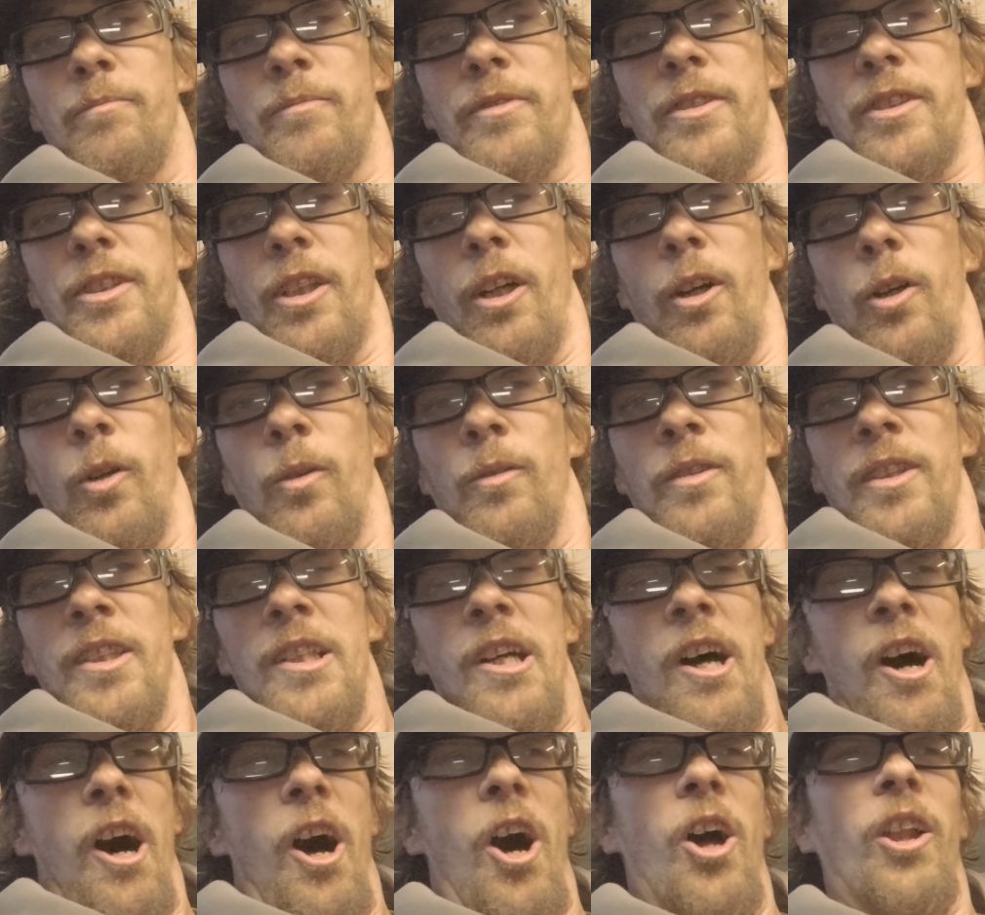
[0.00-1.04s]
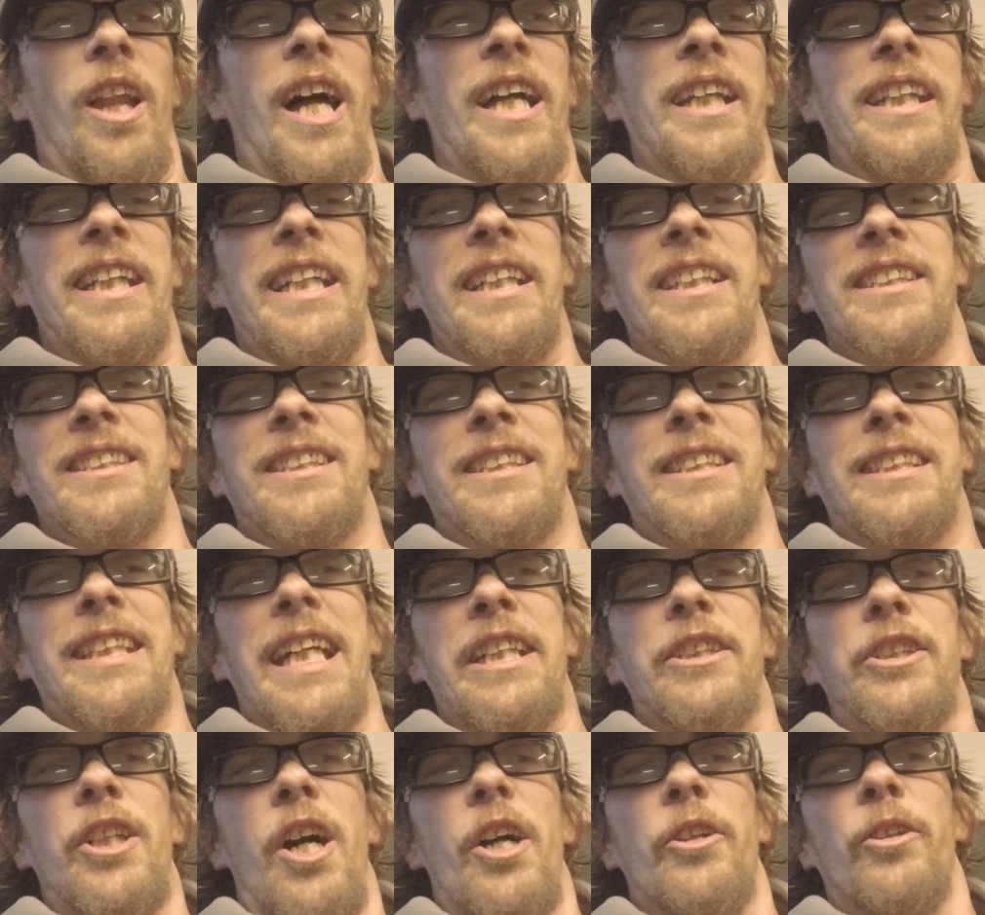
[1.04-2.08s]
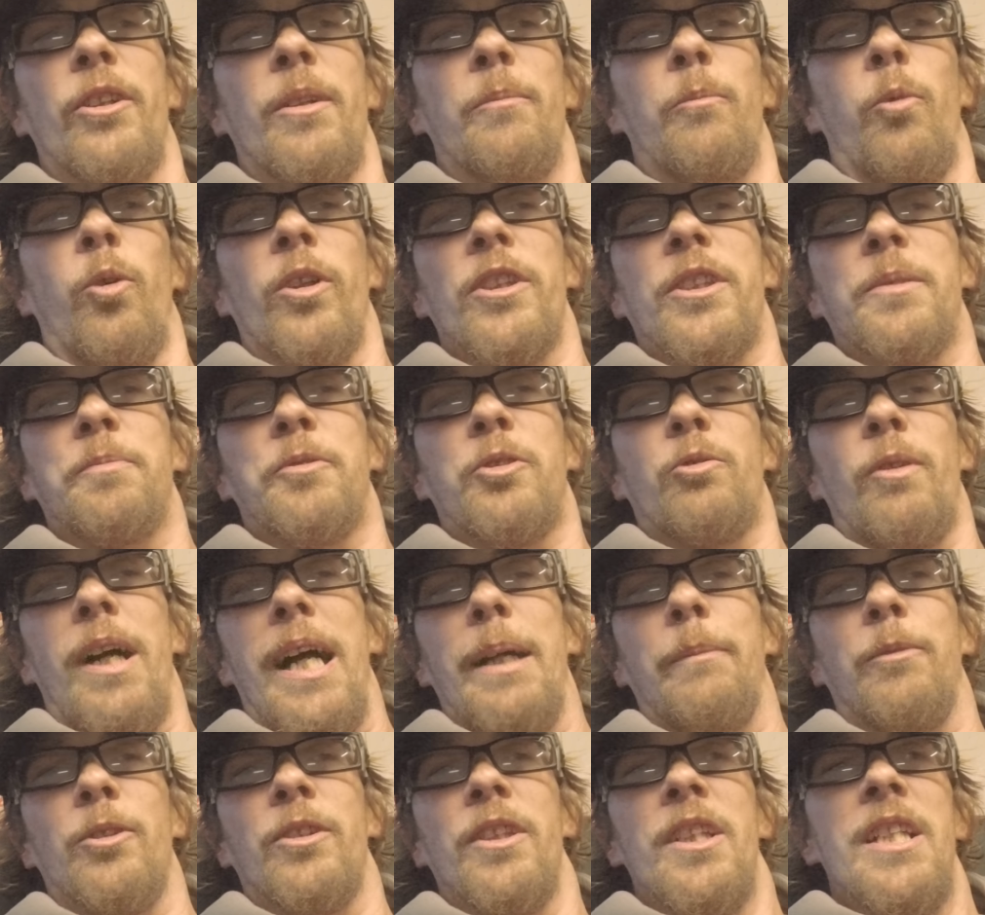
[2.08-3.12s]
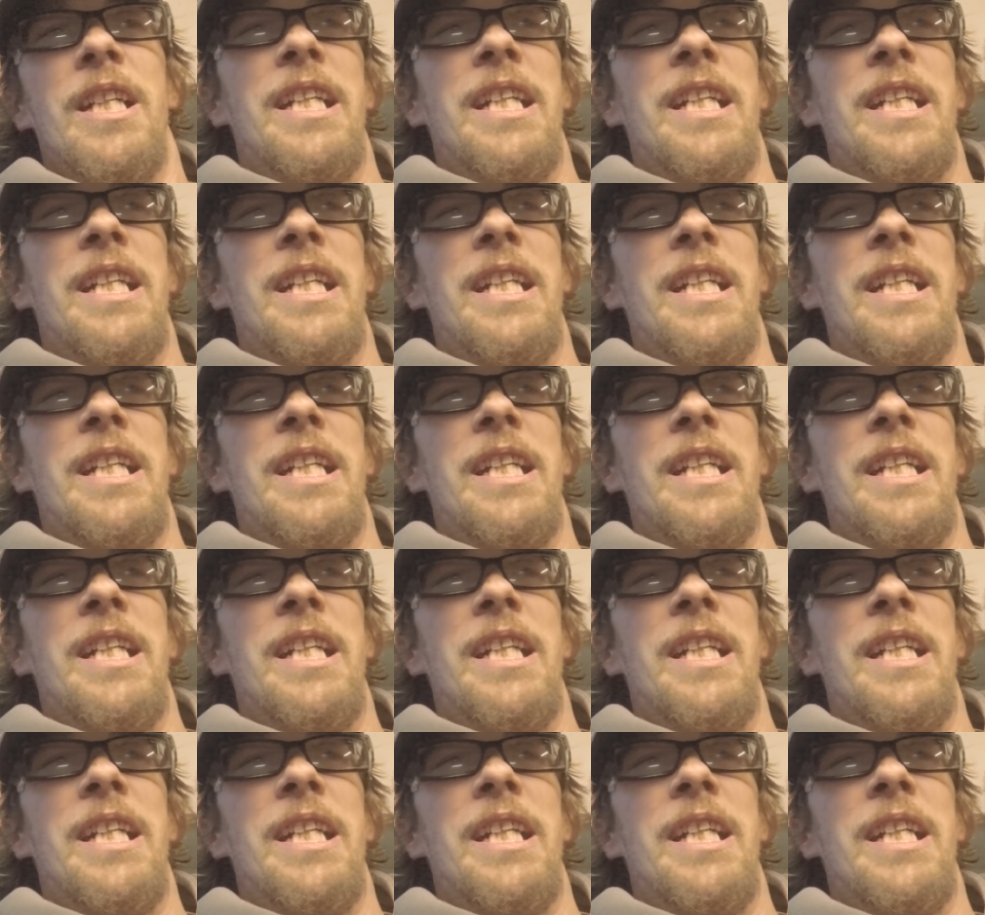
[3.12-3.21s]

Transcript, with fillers: So all I need is 600 more subscribers.